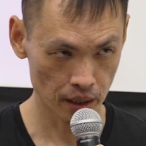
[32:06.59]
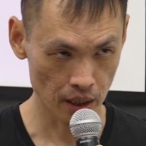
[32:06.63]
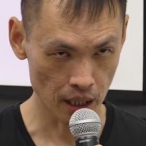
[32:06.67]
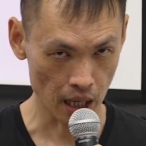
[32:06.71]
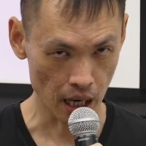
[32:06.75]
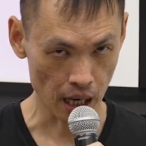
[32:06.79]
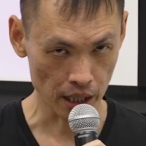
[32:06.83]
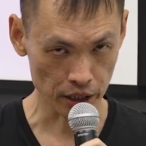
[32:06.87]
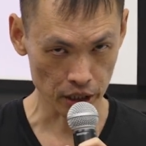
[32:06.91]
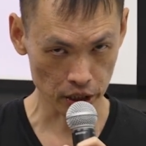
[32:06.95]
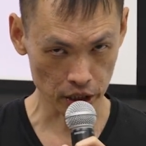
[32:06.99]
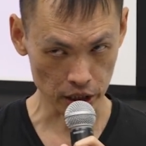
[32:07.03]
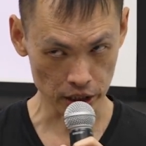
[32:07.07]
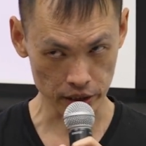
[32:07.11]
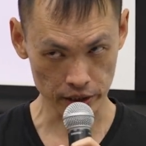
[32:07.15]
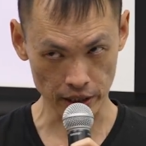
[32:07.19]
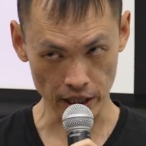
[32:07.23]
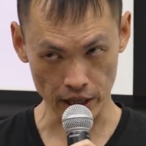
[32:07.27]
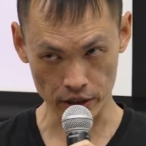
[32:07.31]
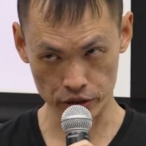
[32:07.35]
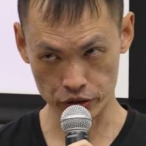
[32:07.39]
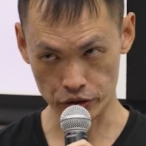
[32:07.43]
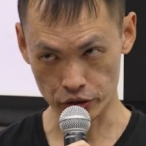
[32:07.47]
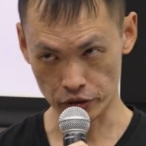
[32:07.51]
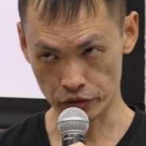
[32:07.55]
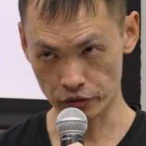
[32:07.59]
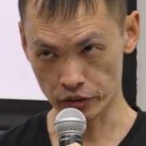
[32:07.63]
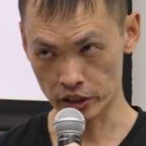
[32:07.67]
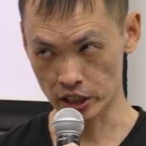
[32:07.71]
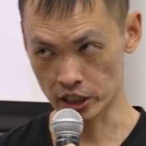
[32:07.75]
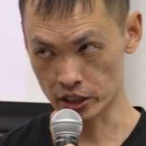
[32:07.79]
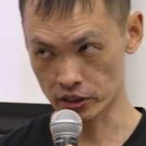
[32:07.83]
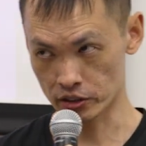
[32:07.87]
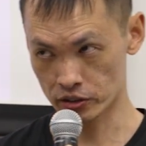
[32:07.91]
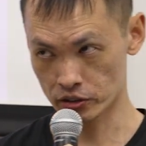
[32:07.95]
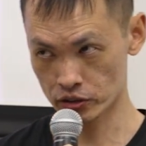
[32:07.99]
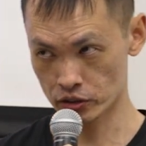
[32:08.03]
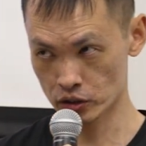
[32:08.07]
are the
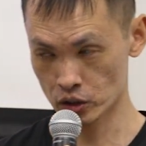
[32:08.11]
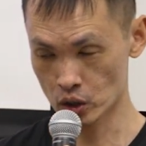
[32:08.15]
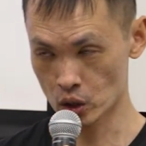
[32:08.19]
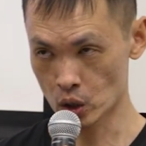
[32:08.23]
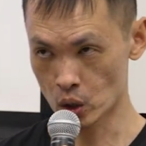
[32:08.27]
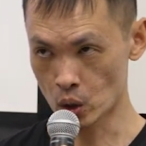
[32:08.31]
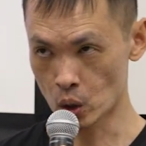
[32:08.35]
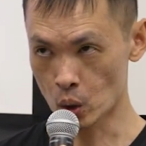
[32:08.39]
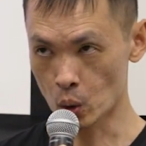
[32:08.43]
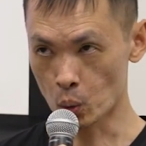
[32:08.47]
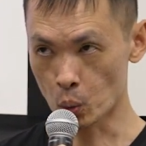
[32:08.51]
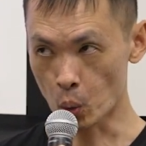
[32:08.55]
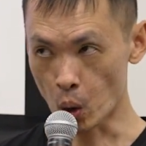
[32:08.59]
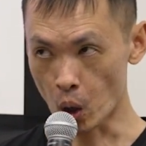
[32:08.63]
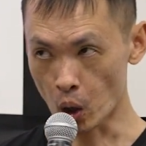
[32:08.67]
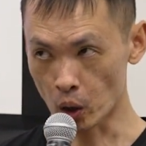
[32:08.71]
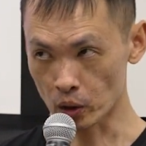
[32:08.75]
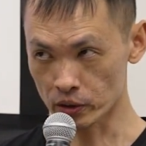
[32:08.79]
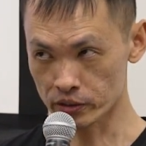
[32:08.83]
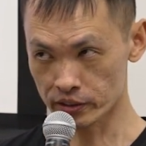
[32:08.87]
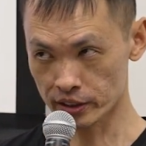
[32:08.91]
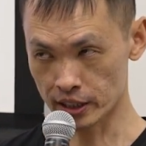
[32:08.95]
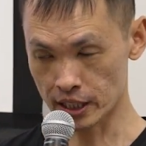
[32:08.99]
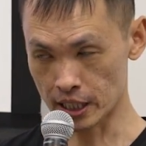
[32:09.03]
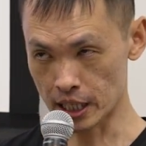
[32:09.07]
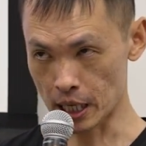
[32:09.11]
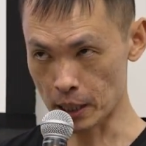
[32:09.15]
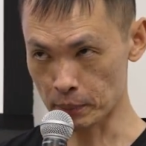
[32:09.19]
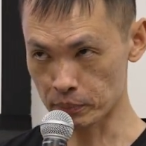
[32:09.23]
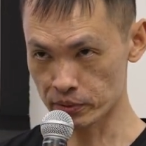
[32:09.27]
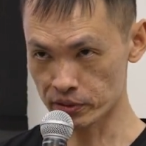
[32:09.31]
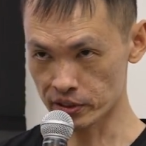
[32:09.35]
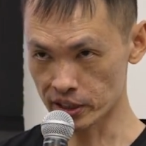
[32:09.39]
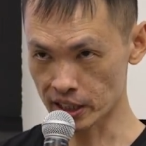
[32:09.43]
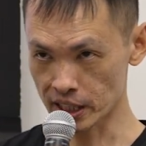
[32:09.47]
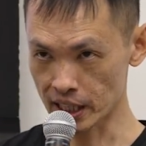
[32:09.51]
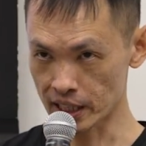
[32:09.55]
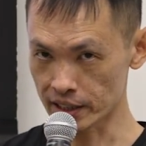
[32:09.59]
catastrophes, walls
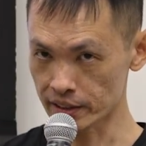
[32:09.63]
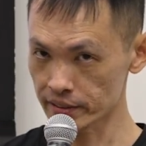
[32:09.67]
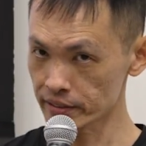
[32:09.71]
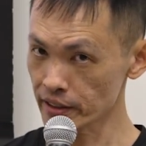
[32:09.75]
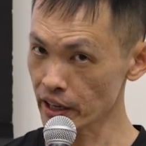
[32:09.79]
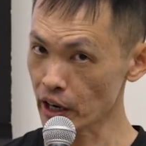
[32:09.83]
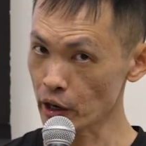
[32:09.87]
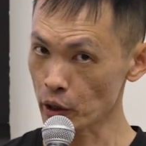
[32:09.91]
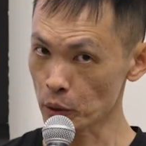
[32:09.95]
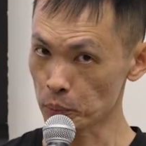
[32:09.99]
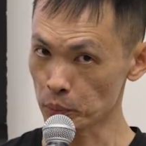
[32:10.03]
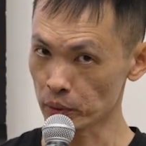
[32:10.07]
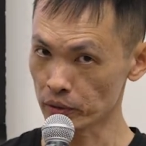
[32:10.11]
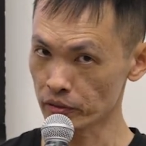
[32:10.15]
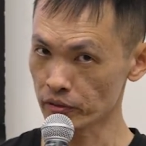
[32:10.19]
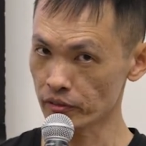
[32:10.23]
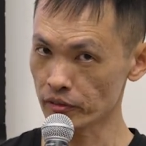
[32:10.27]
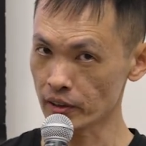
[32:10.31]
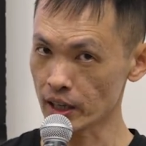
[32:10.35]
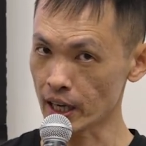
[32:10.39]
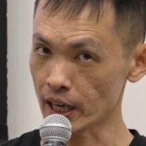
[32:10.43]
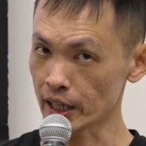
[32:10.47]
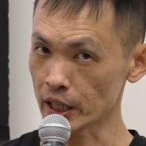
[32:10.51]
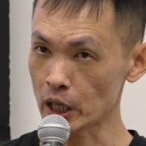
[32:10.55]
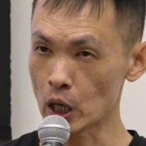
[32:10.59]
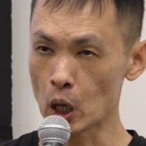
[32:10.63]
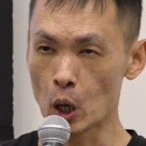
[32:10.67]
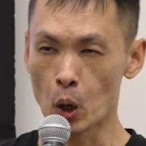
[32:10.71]
collapsing and the terrible flood.